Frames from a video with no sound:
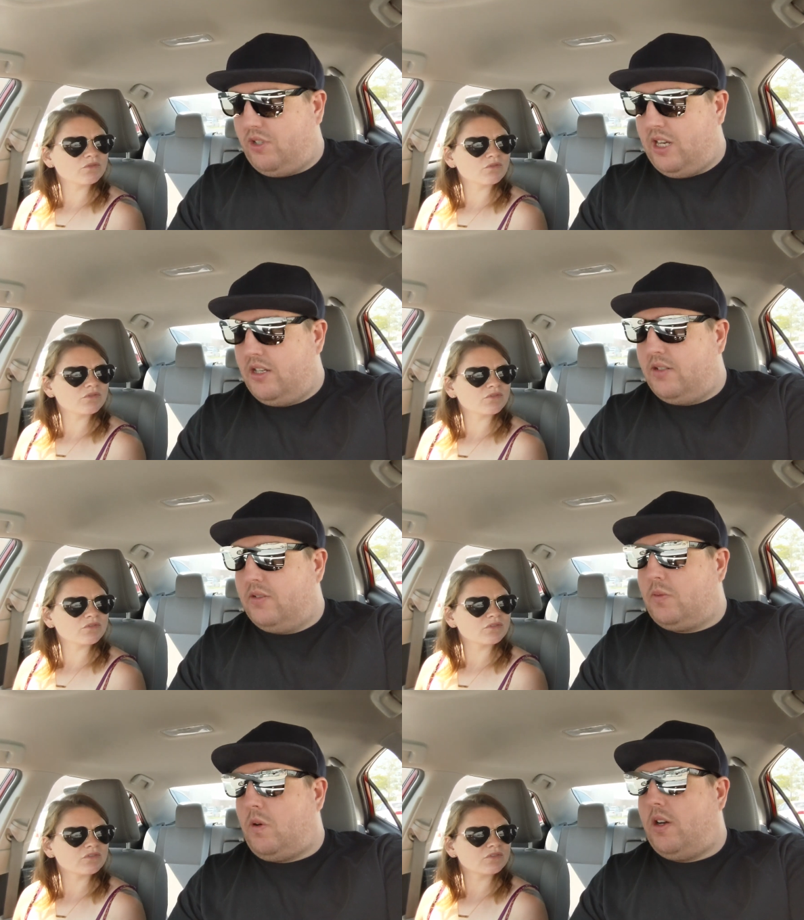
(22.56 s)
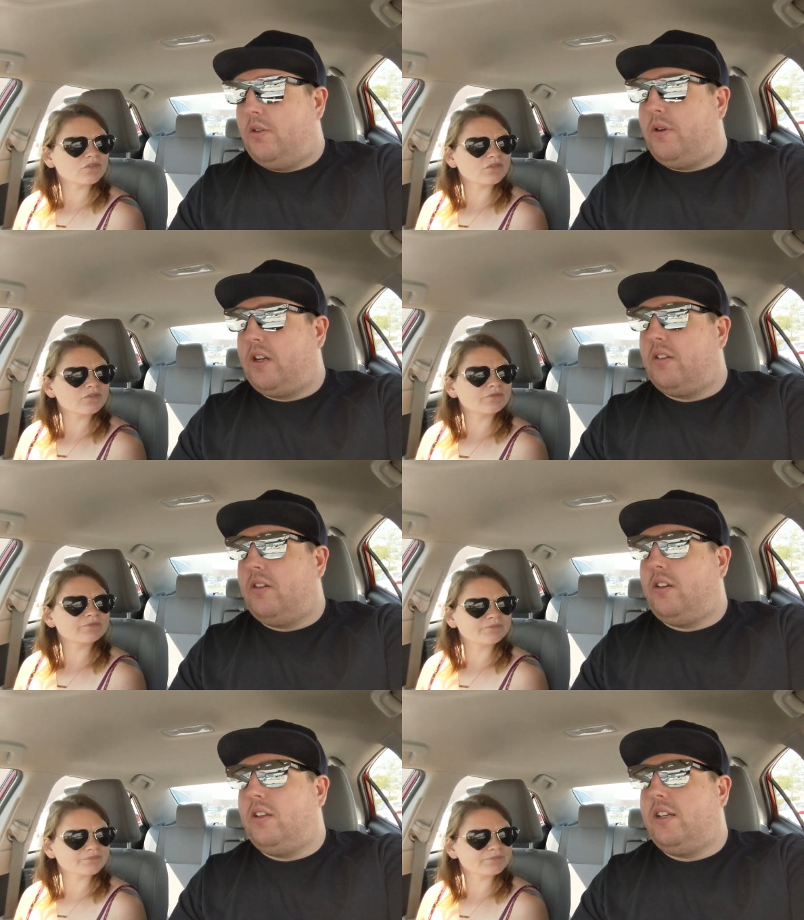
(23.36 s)
Speaker 1: changing his water
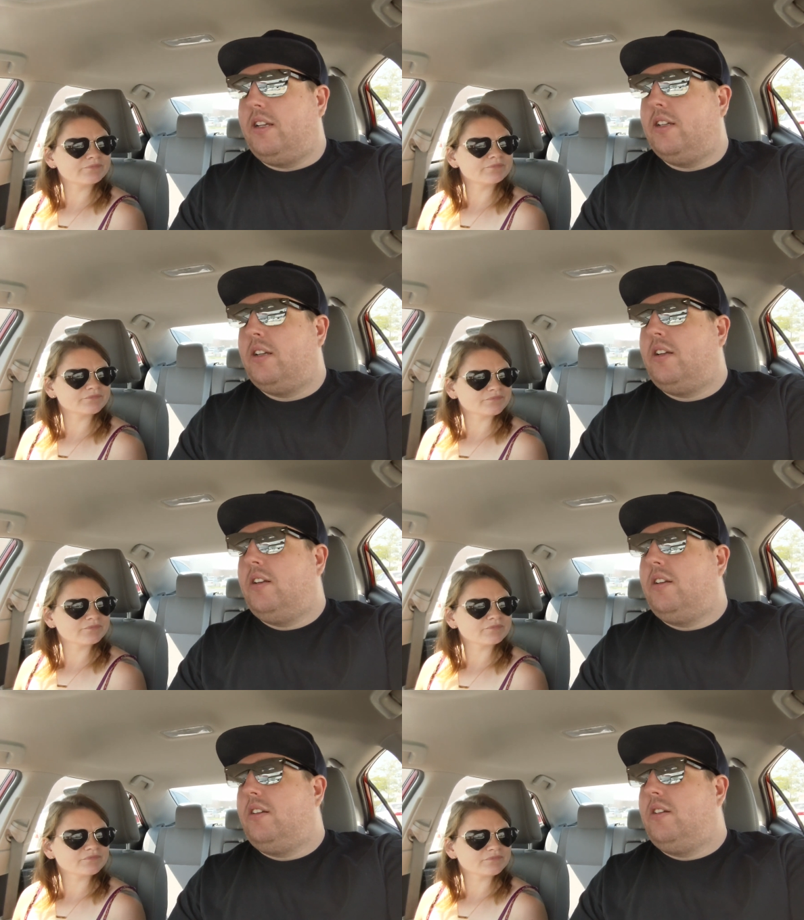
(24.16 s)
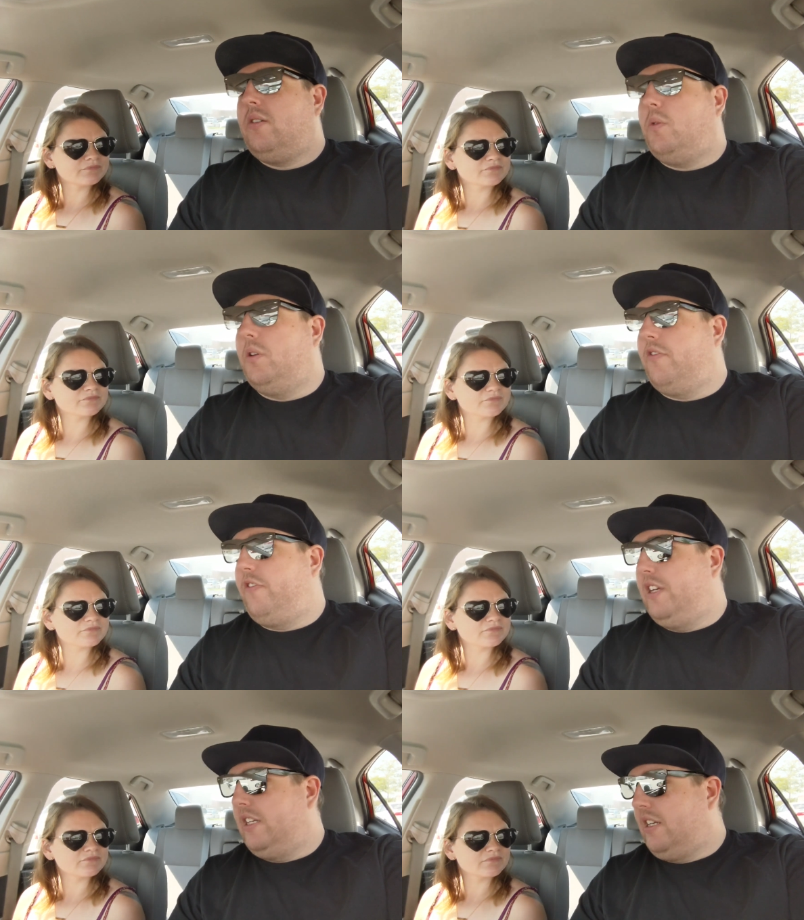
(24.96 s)
regularly. We were
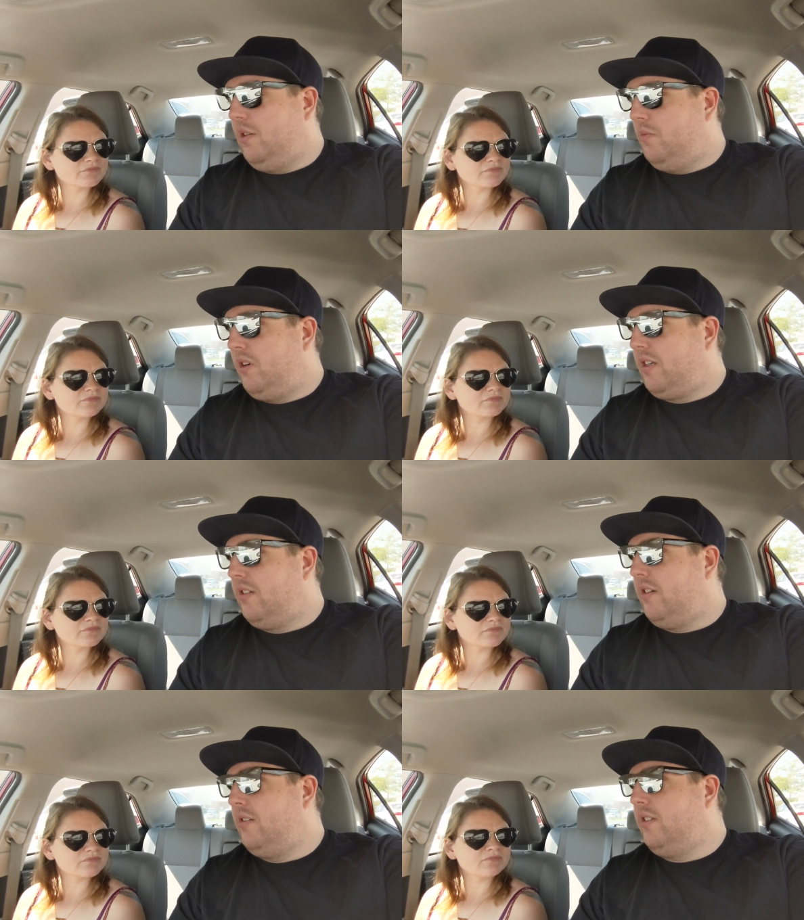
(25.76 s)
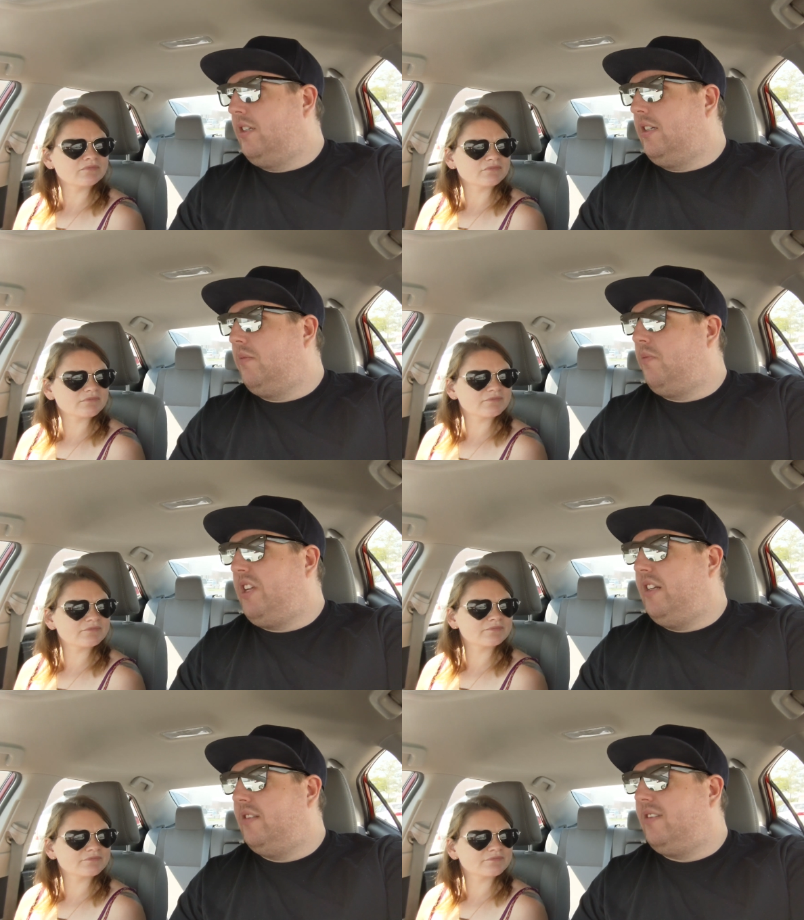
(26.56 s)
feeding him regularly. Mm
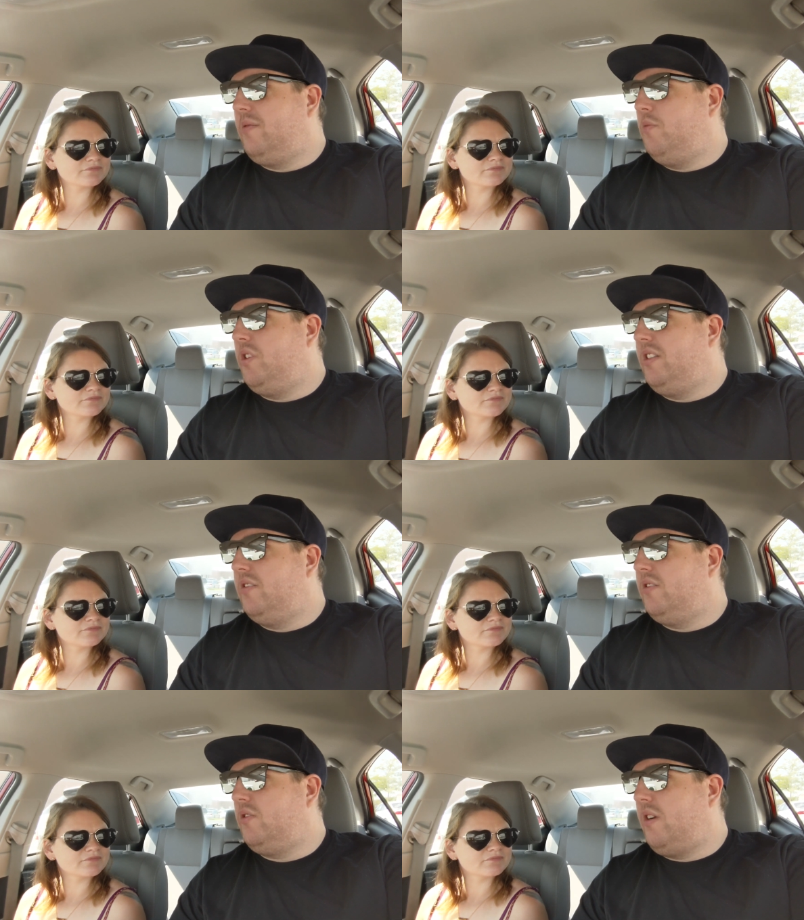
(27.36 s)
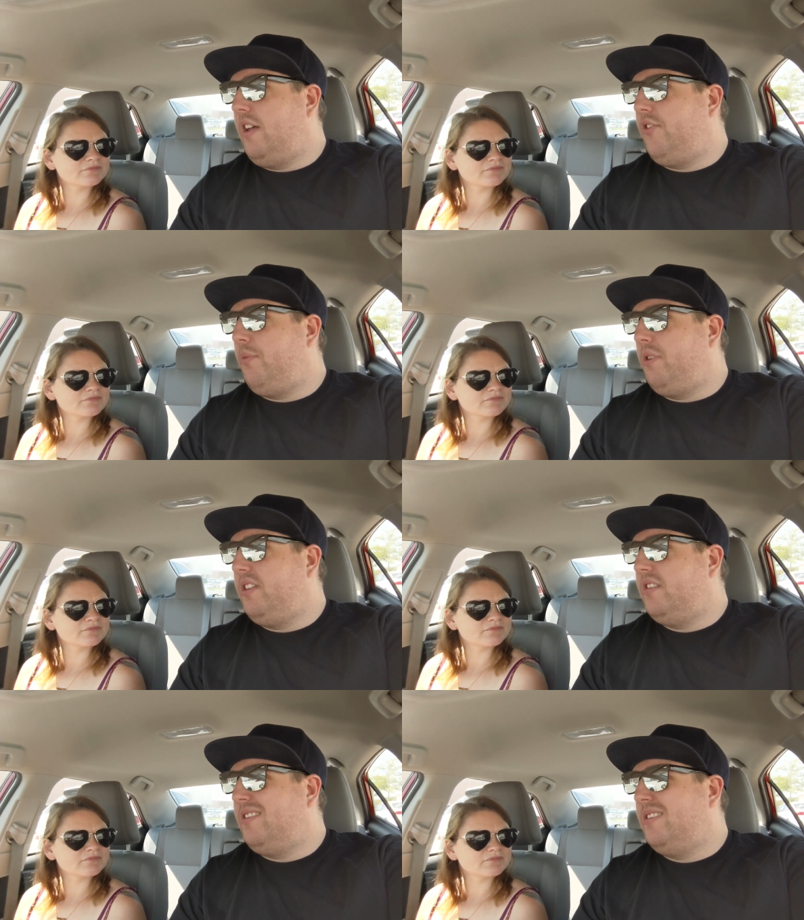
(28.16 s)
-hmm. He didn't seem really distressed,
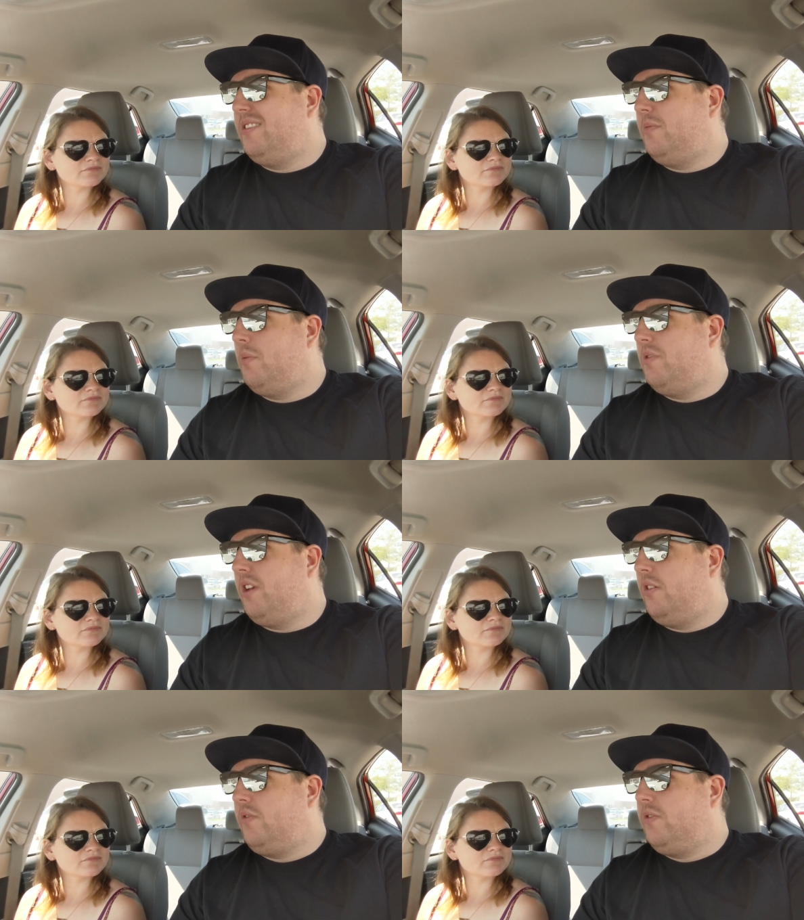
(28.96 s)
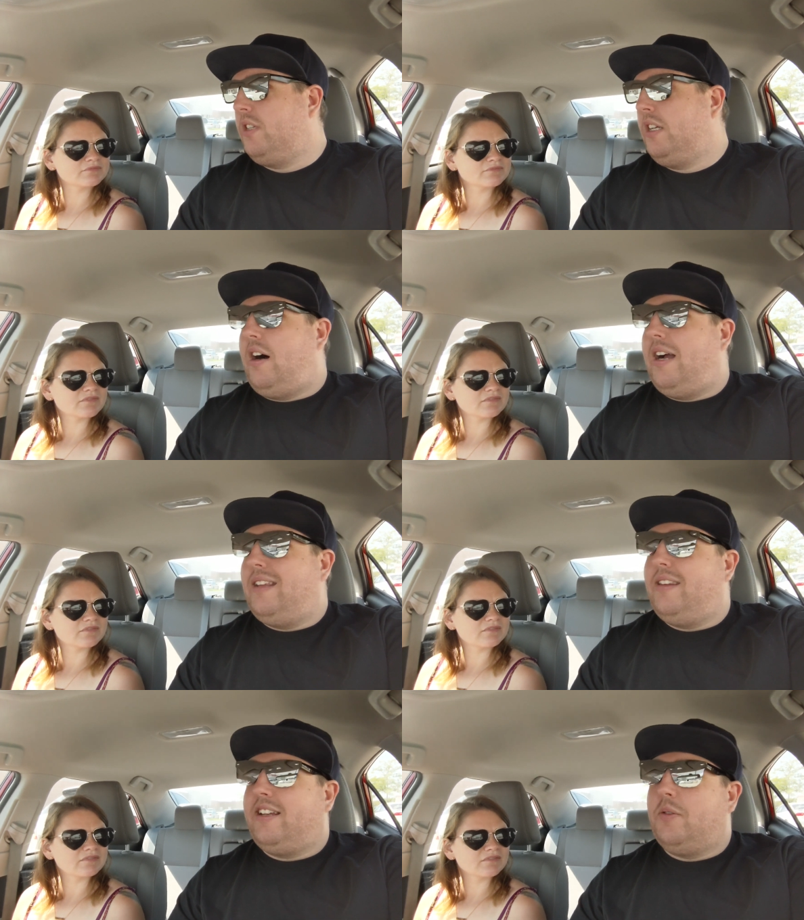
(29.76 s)
but he just didn't seem himself.
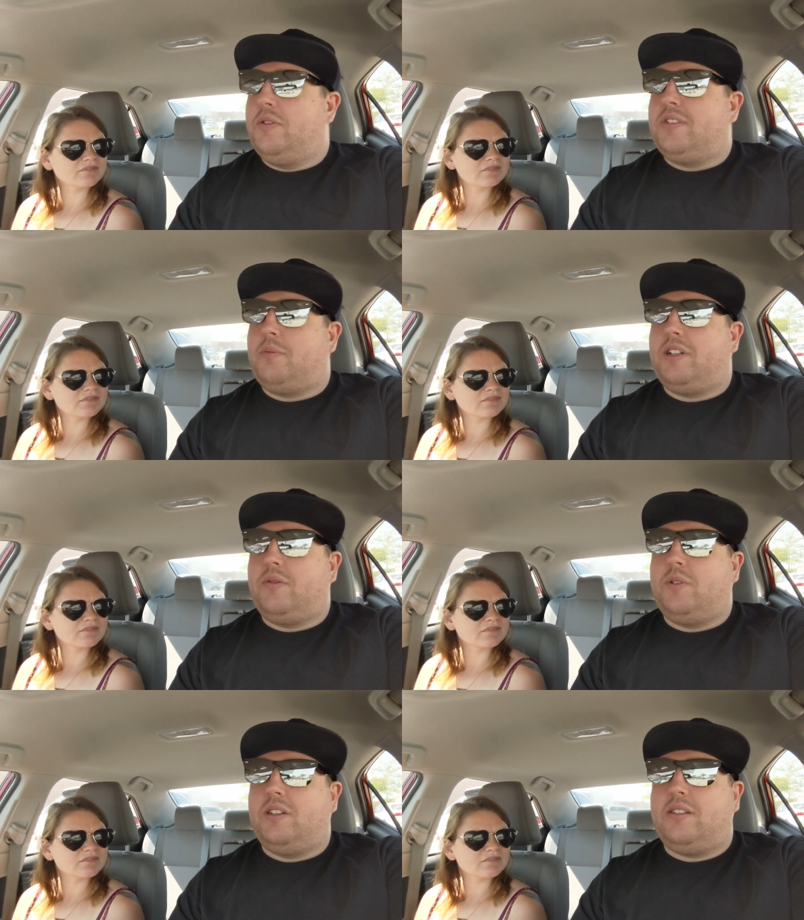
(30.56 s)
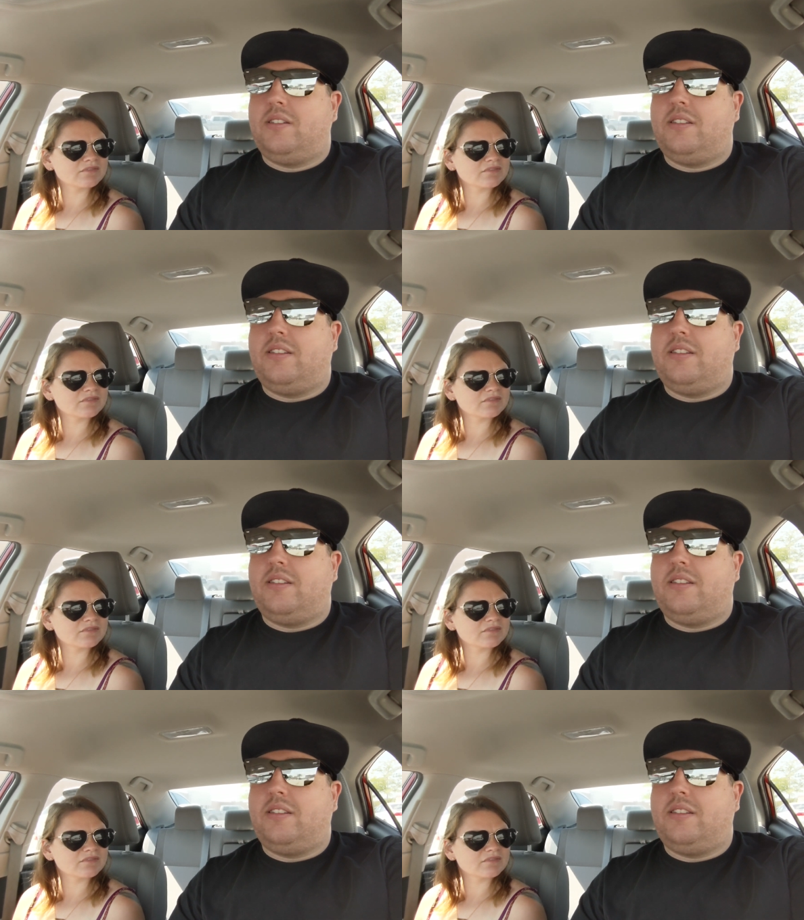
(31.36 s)
I think it was something with